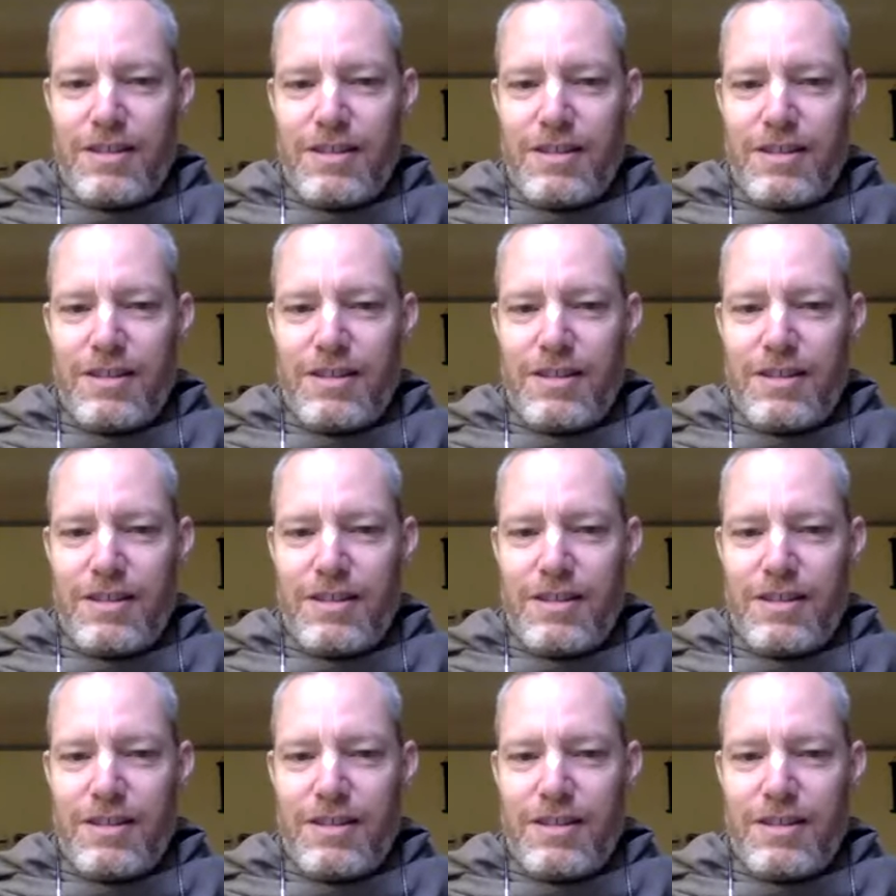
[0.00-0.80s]
and
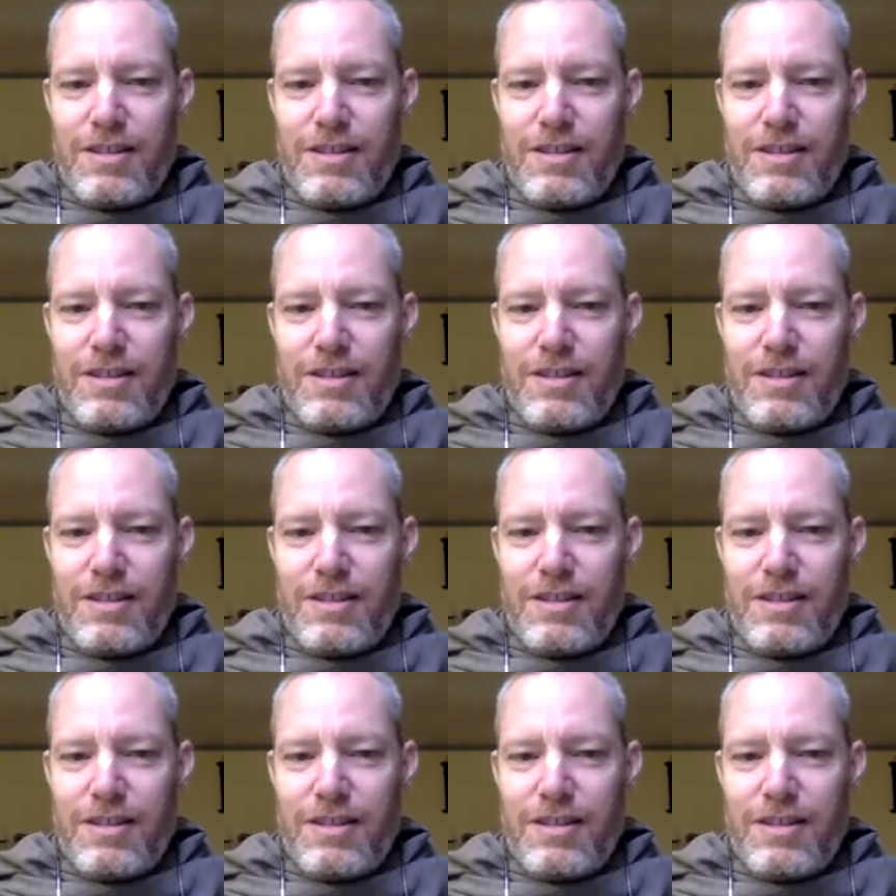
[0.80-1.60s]
then
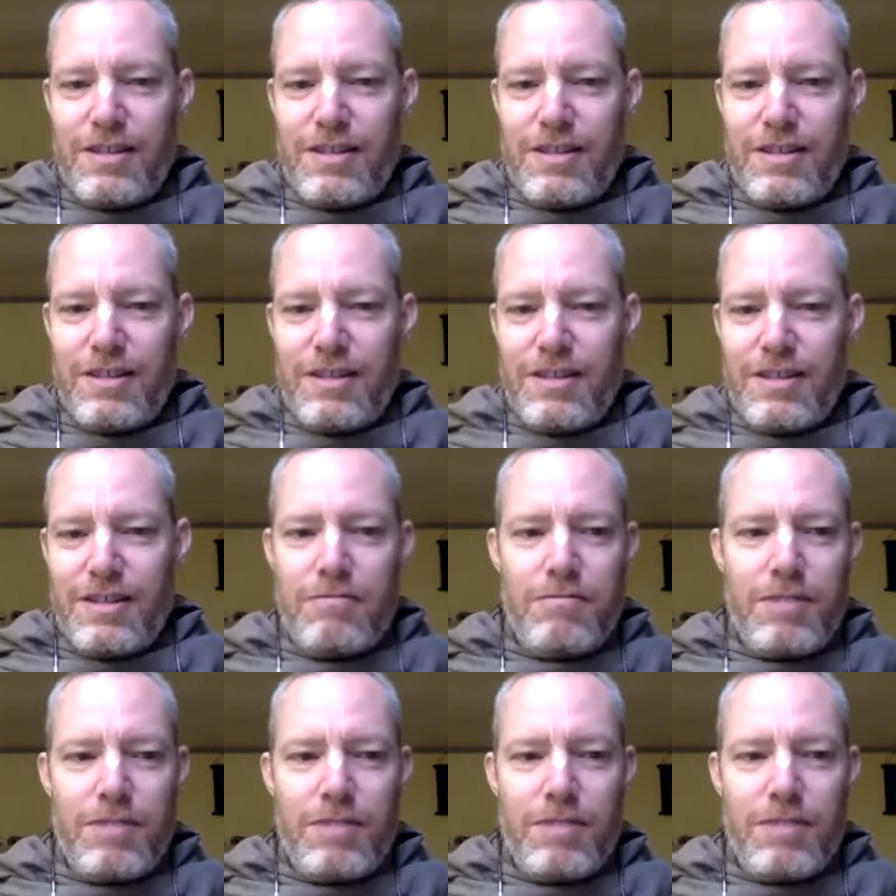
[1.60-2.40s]

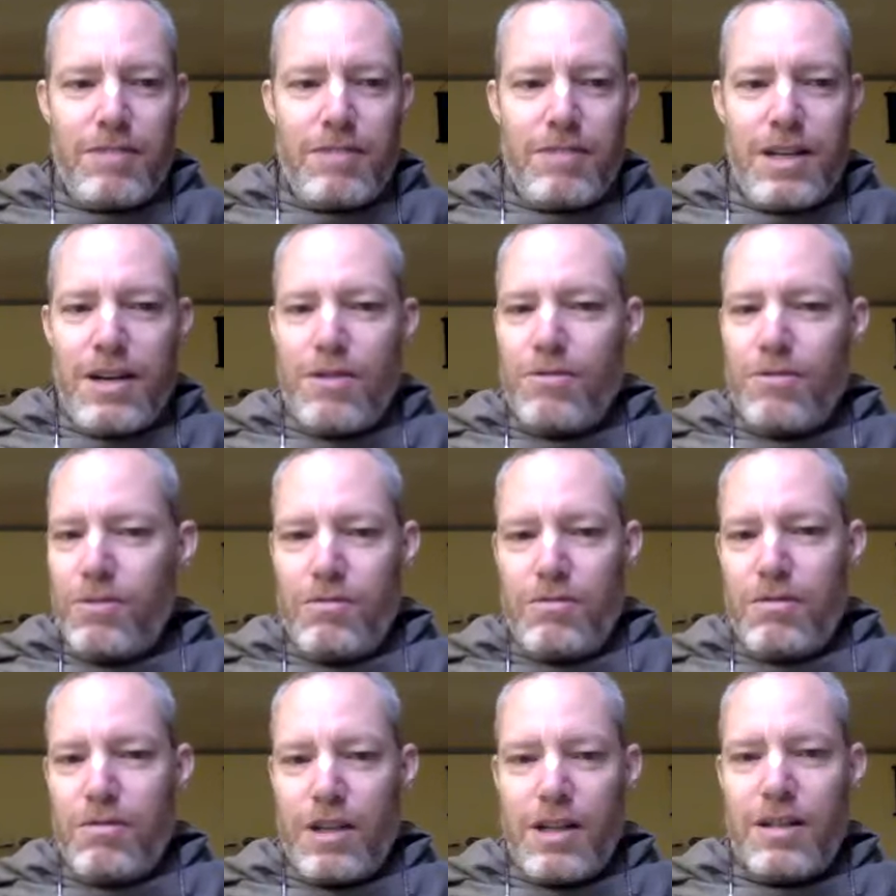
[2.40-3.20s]
hear
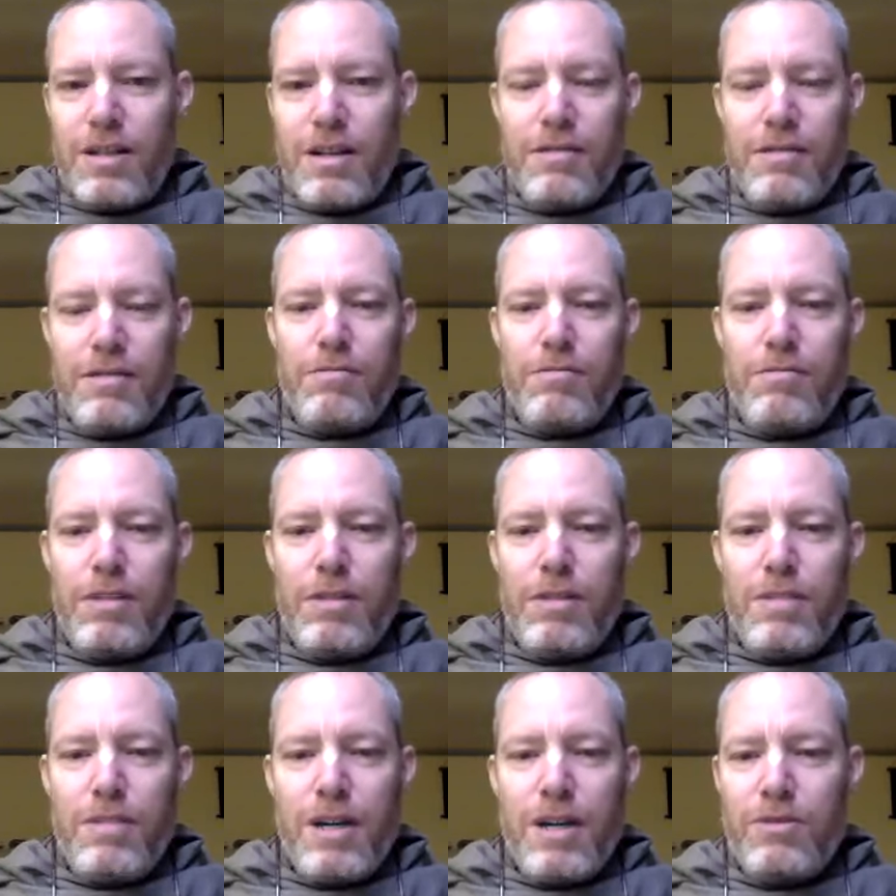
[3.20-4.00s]
Hari Katha
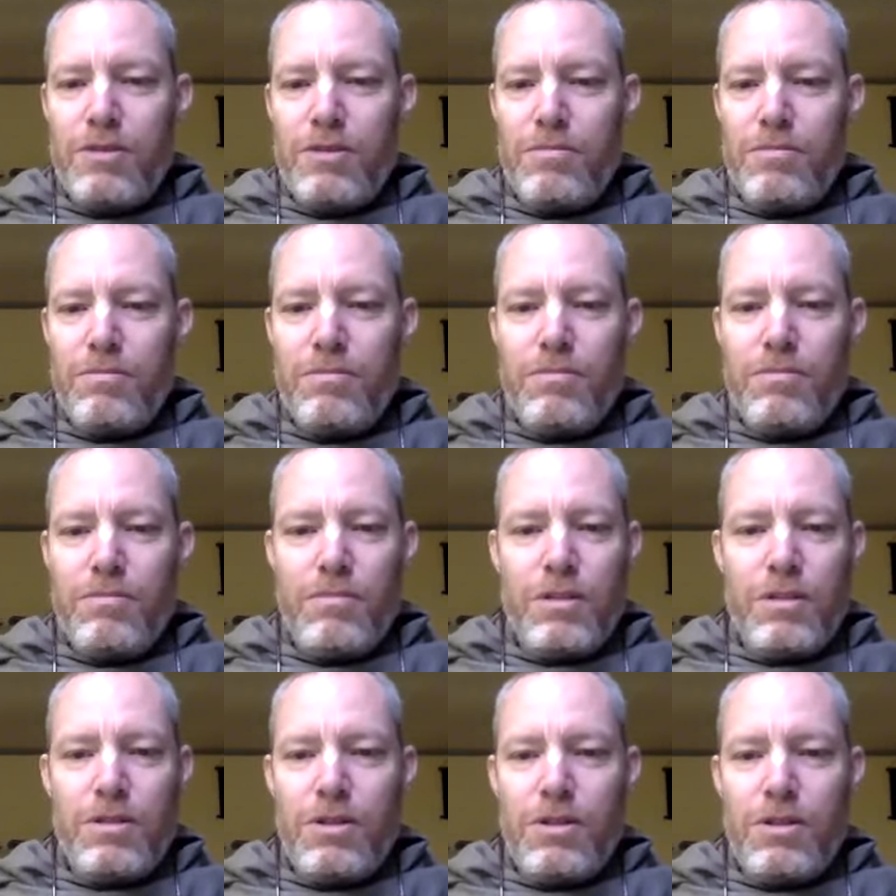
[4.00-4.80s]
or read the
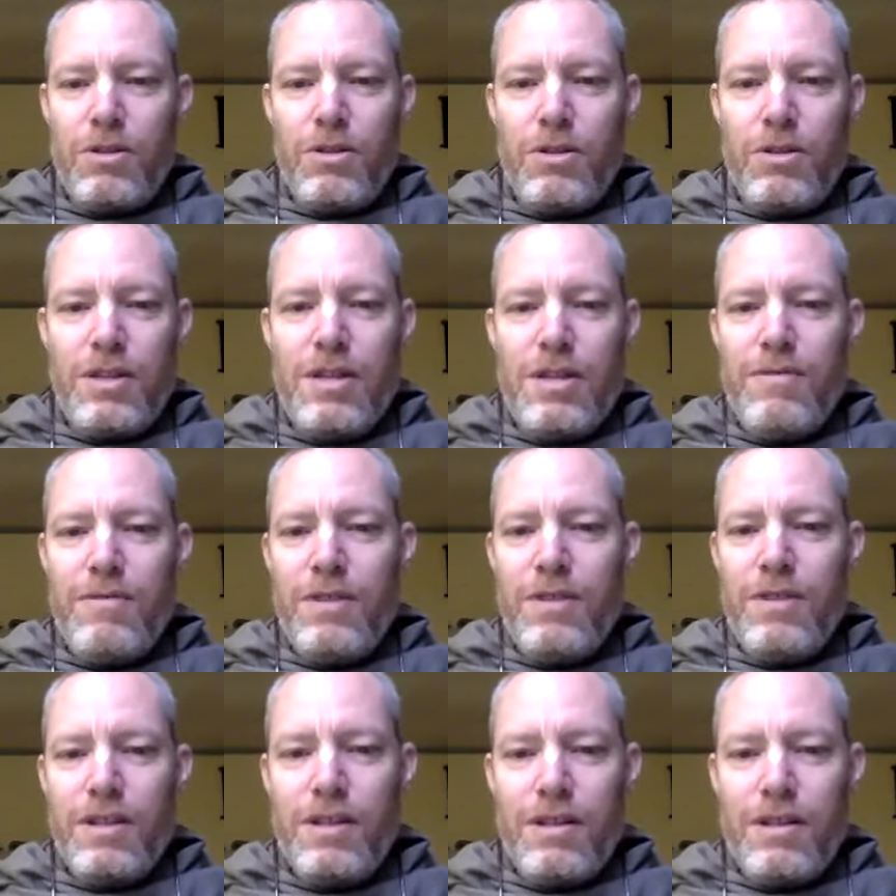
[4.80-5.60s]
Bhagavatam until the
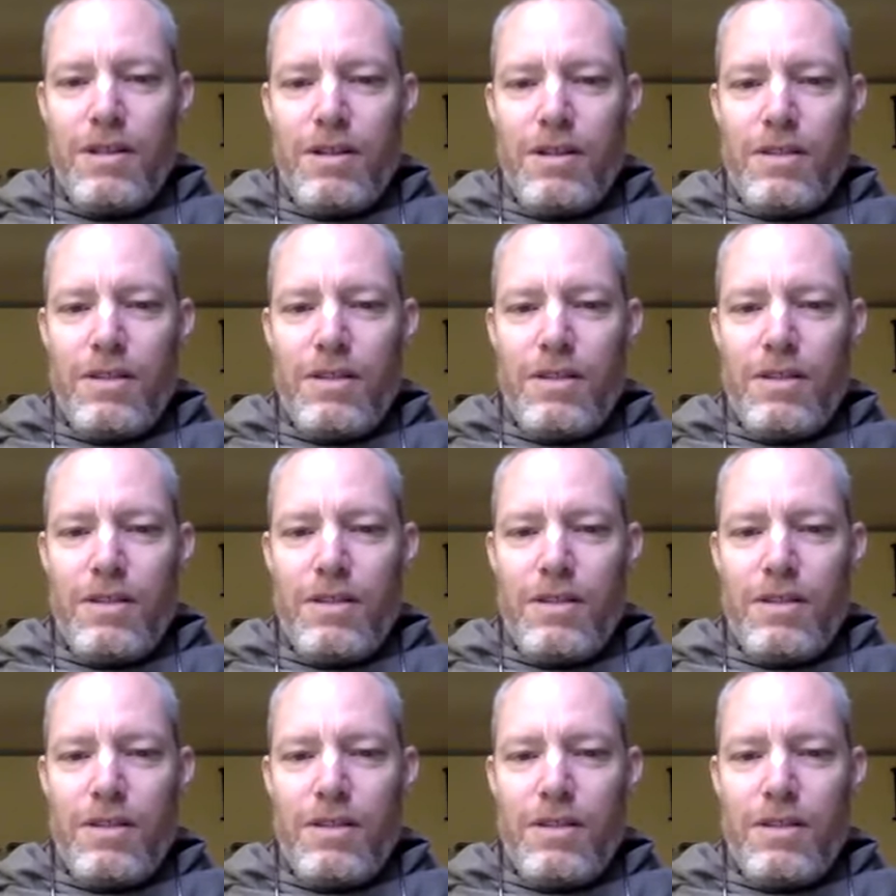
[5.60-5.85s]
evening,